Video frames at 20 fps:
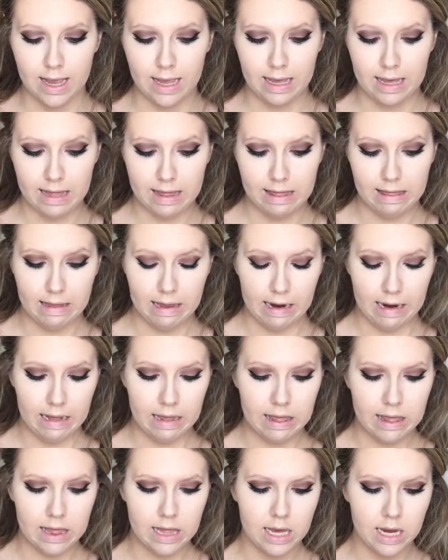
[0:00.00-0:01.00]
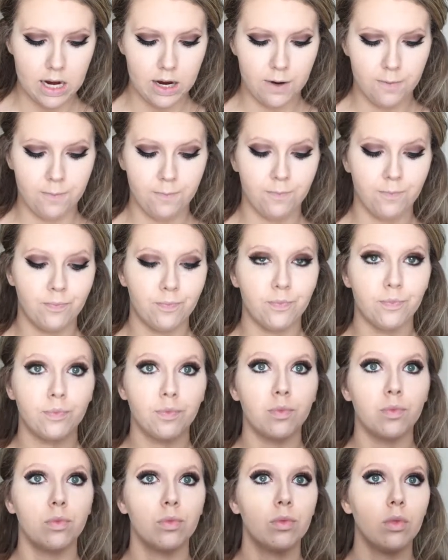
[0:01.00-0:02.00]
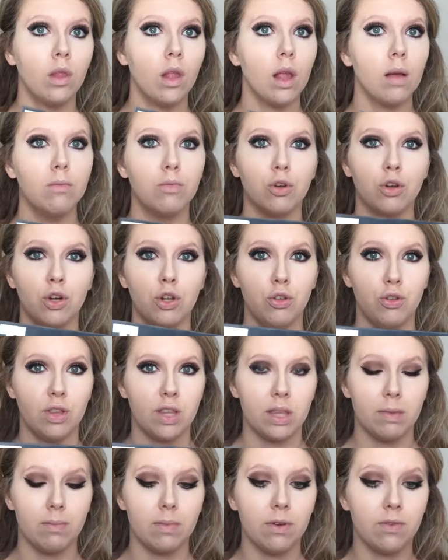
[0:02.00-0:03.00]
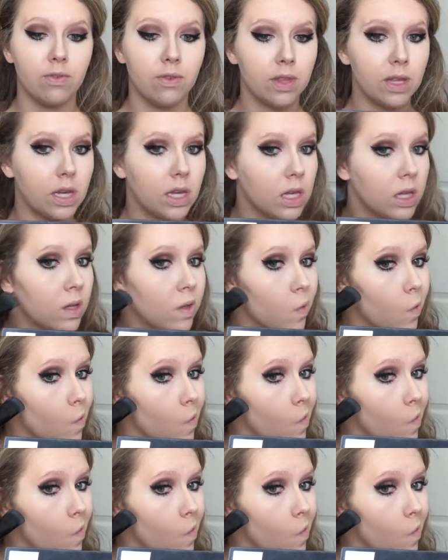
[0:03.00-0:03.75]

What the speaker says: get that in there. I'm just going to use this mirror for this.